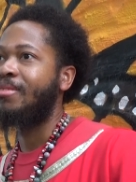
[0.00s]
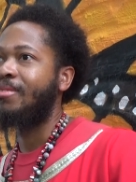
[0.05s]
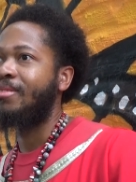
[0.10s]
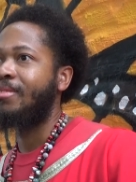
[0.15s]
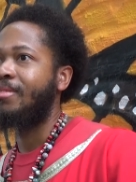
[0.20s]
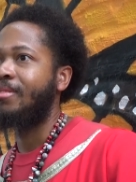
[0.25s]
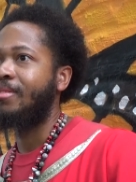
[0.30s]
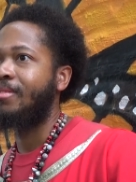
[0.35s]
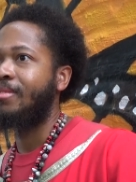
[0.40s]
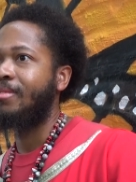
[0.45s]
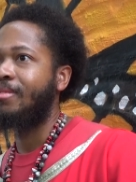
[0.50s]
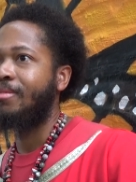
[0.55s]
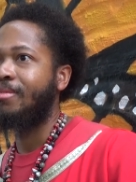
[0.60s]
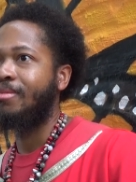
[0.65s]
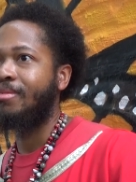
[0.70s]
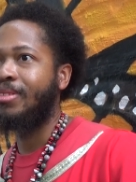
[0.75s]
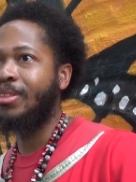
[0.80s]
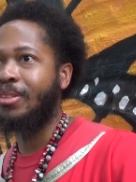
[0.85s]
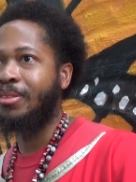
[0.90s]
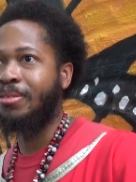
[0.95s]
I'm a no.
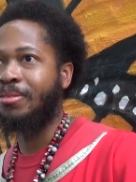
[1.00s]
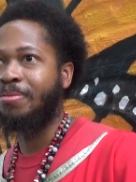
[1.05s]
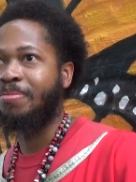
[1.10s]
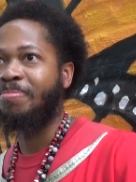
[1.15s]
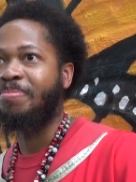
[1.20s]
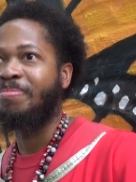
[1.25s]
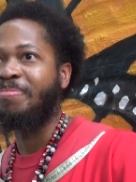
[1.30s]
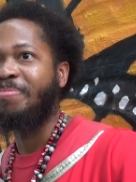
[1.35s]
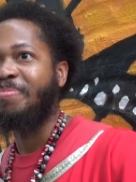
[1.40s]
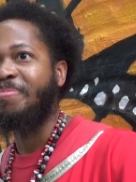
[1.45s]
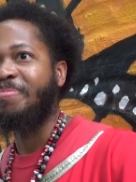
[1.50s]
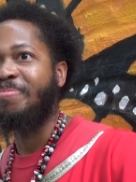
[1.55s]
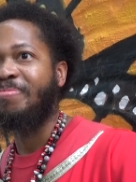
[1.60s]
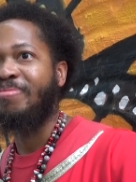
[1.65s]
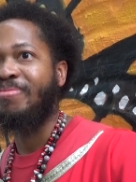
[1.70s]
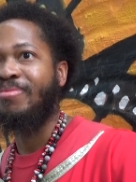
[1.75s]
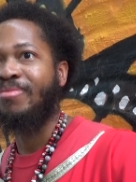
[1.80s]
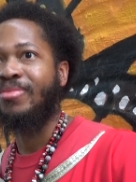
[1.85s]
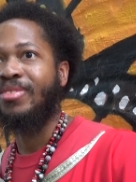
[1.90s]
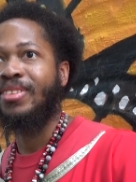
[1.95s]
No.
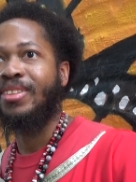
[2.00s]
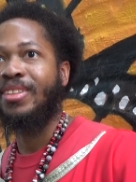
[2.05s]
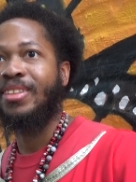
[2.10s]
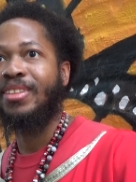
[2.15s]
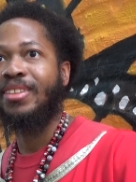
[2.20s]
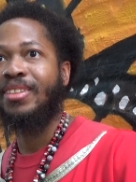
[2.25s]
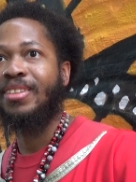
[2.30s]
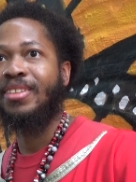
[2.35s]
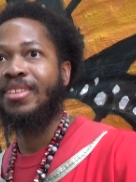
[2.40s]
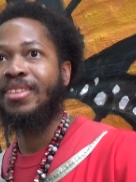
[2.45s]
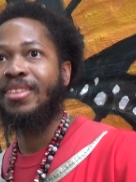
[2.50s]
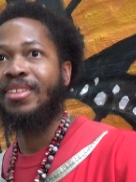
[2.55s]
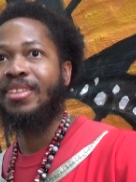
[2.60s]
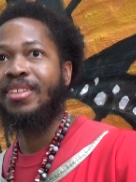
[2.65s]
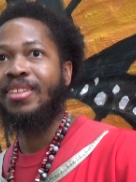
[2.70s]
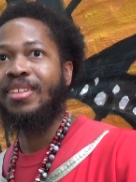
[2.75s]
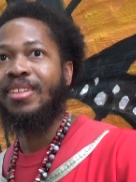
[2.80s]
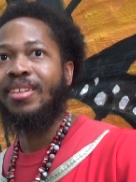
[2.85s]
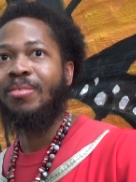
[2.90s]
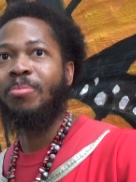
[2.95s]
Why you say no?
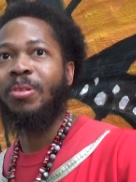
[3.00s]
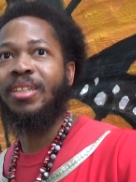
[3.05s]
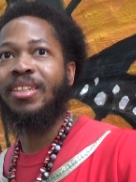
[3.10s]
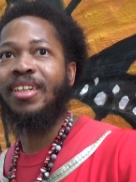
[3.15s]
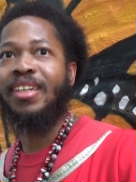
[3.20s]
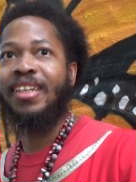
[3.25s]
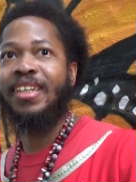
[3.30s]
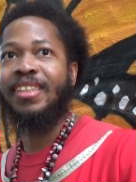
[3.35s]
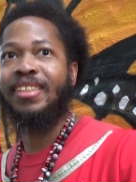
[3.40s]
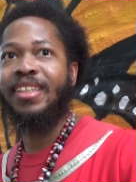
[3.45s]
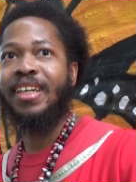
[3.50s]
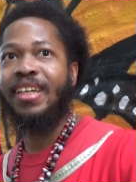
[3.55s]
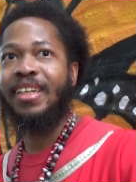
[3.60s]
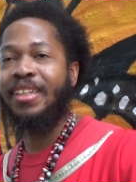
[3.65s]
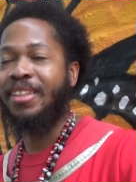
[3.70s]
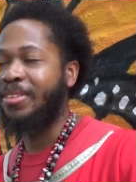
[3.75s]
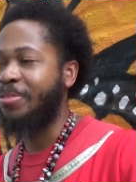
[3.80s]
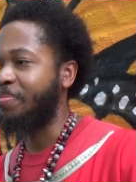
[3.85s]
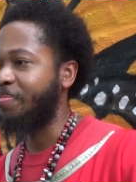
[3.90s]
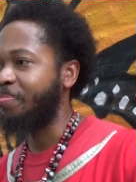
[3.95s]
Because,
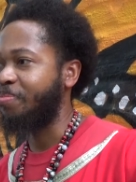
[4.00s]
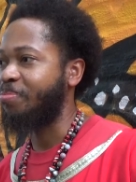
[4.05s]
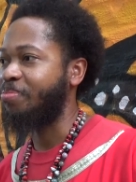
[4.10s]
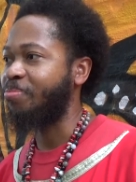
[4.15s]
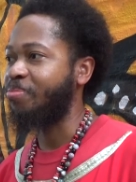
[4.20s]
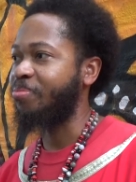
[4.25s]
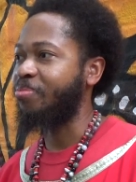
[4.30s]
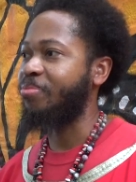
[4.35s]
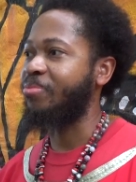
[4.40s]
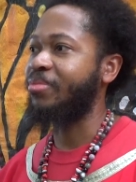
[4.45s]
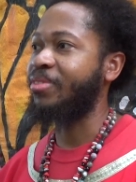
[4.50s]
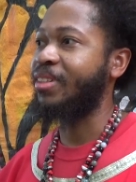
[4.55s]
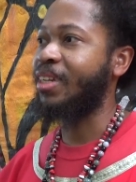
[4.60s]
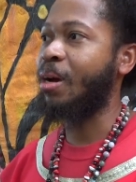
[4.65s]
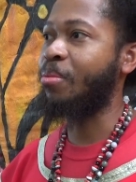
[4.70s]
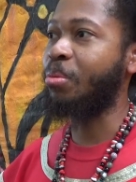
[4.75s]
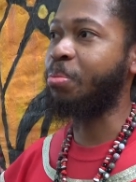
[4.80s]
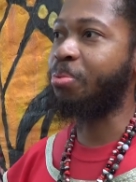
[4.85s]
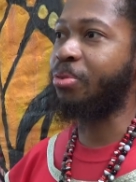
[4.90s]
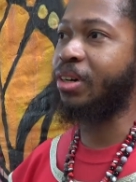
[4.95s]
hey,
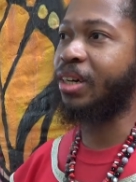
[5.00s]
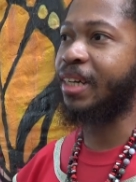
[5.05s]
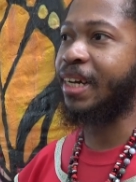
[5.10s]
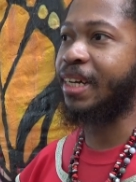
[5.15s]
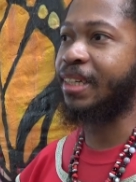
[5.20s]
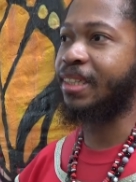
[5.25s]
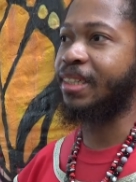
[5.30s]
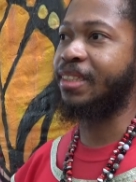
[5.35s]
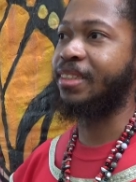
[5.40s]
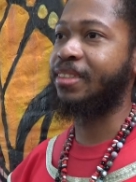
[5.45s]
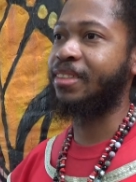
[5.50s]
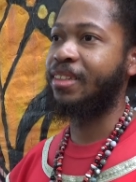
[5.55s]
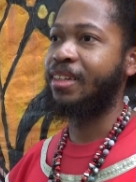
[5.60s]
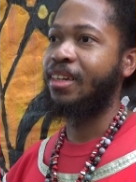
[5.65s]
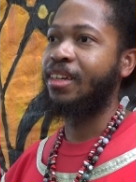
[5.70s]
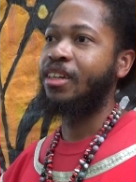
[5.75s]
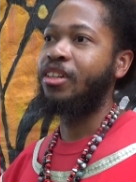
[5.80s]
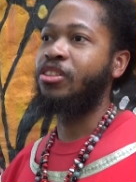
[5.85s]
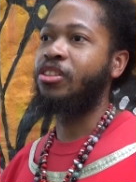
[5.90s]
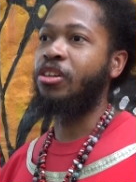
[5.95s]
I'm going to put it like this.
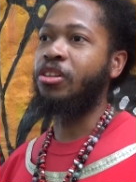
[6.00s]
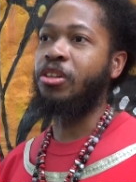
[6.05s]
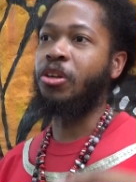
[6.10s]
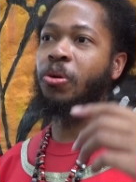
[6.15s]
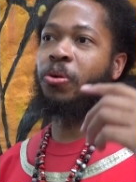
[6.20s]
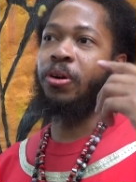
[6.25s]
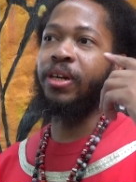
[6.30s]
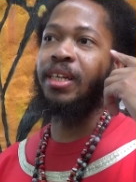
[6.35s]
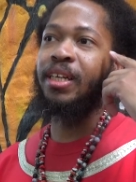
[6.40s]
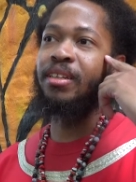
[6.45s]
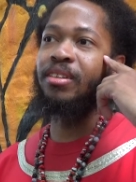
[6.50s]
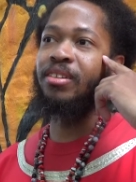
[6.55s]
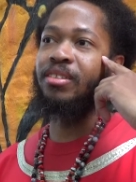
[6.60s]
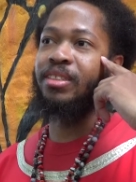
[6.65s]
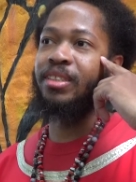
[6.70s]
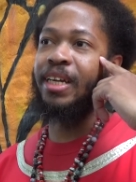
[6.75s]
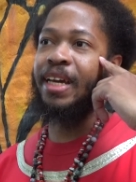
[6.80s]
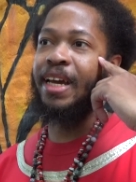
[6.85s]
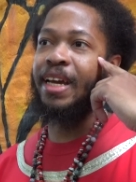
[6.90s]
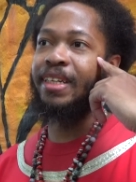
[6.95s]
The Lord, he
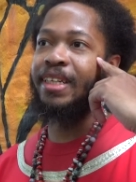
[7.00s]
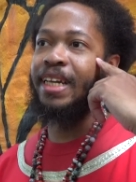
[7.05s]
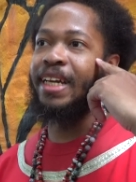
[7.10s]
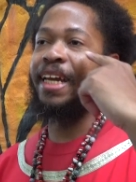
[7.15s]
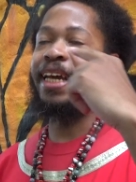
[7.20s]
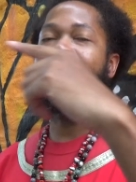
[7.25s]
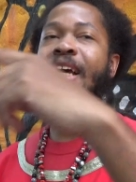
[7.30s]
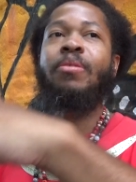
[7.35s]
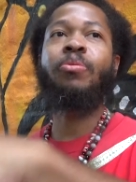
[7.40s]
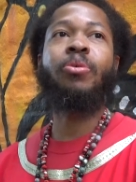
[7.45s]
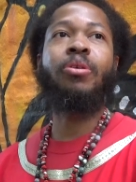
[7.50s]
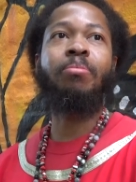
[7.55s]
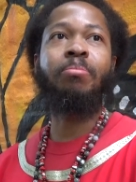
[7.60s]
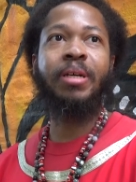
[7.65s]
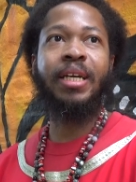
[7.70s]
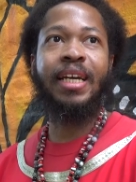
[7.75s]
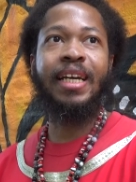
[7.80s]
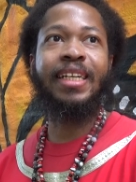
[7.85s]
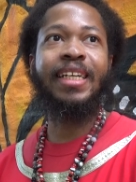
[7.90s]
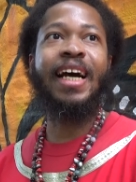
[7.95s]
looks at the inward
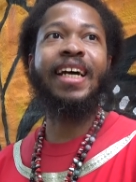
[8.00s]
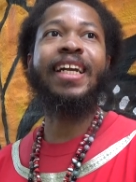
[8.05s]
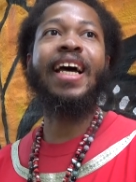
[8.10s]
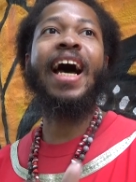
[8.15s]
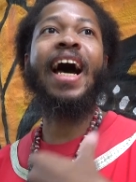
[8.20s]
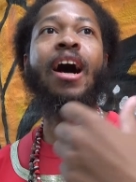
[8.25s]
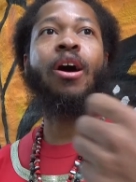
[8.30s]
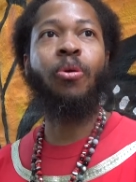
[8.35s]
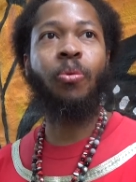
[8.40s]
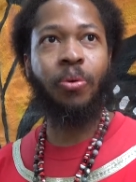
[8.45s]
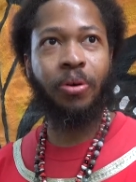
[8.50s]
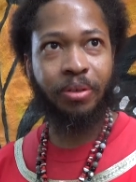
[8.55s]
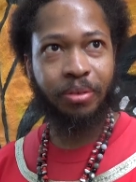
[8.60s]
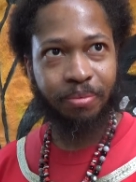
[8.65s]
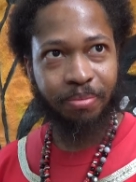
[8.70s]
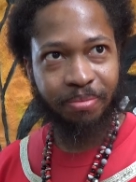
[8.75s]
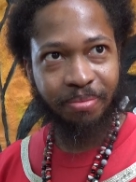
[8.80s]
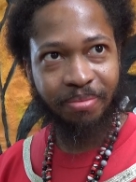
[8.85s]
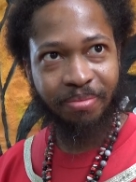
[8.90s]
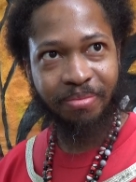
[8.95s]
man, not the outward.
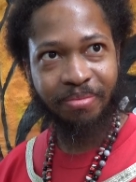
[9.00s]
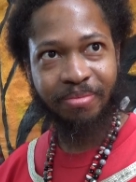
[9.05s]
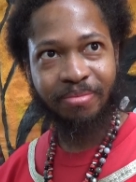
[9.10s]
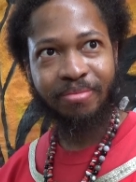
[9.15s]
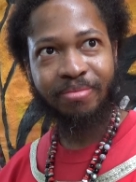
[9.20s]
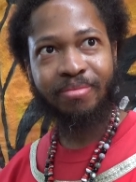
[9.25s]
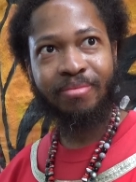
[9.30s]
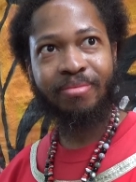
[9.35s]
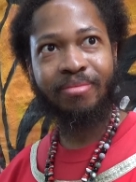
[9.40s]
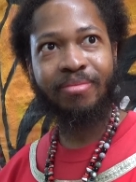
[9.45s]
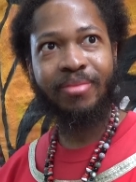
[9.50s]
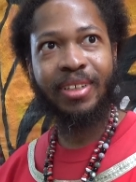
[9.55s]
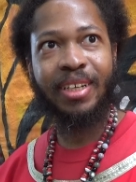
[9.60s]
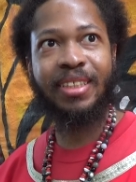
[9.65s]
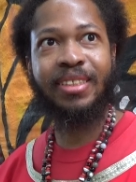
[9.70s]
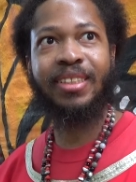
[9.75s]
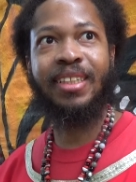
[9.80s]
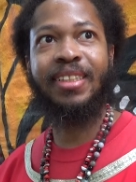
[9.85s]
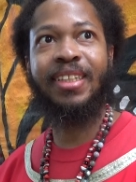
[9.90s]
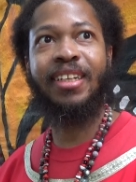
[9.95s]

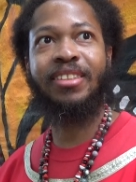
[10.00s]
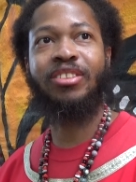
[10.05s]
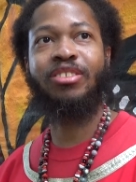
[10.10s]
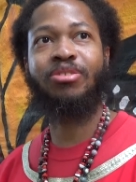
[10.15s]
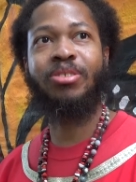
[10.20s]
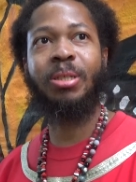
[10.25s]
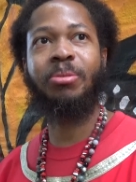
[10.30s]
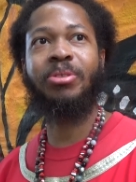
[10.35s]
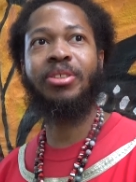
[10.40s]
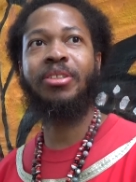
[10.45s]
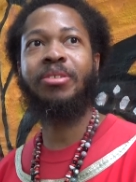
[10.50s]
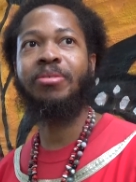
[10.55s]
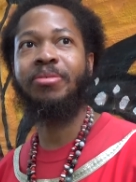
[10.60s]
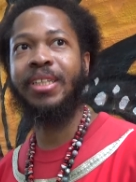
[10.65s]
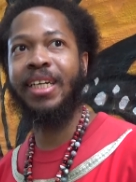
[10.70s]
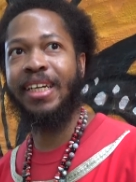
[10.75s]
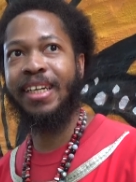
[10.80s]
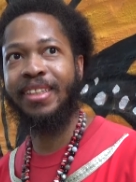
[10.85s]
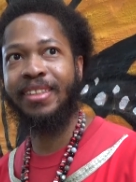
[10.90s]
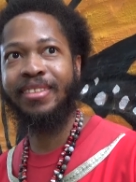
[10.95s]
And see, there's a scripture on
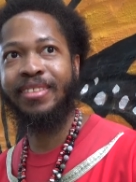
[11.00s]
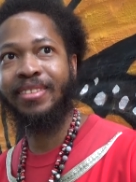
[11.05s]
that.